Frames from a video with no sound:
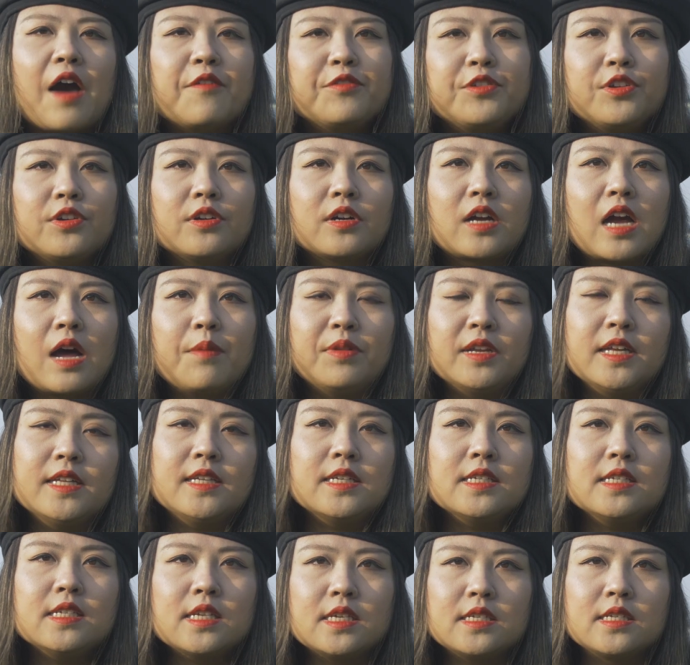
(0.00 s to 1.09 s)
After
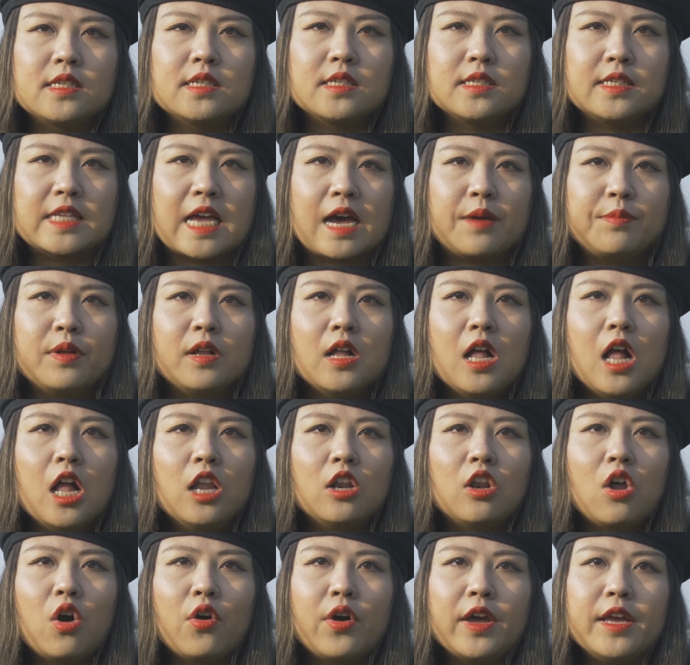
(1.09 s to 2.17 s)
completing this step,
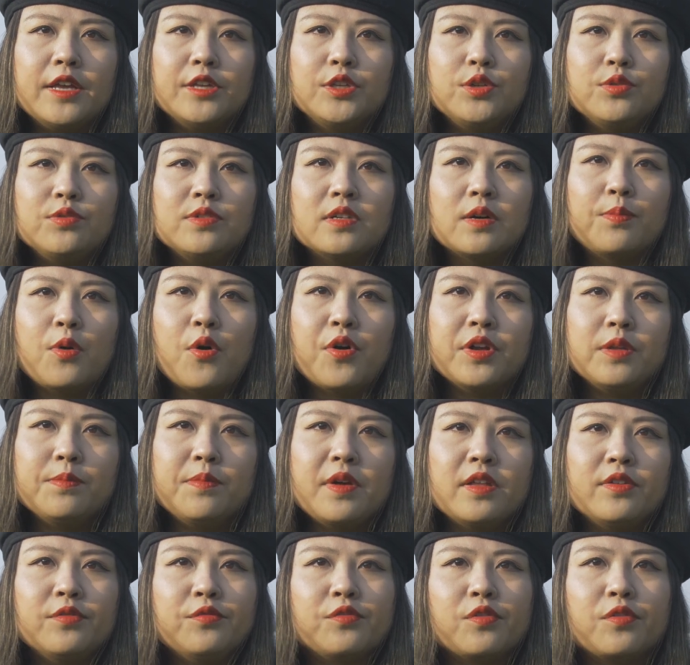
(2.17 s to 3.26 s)
log into the
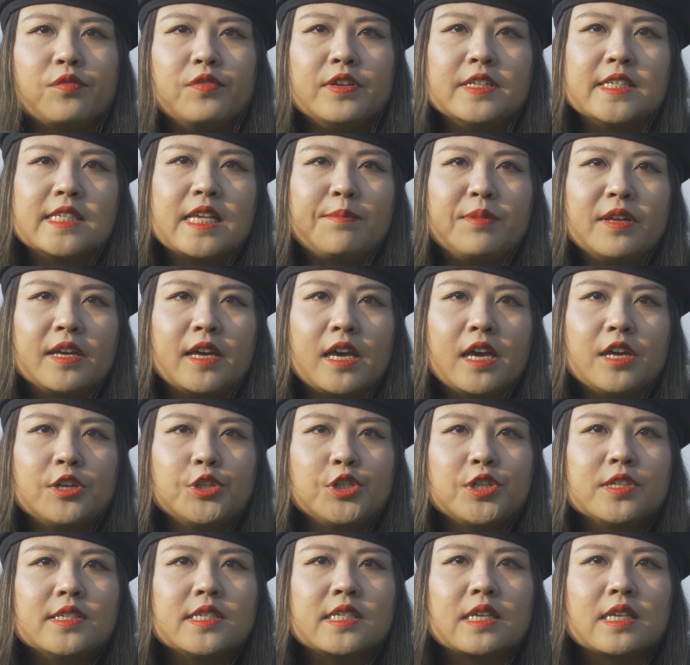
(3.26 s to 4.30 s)
appointment for visa application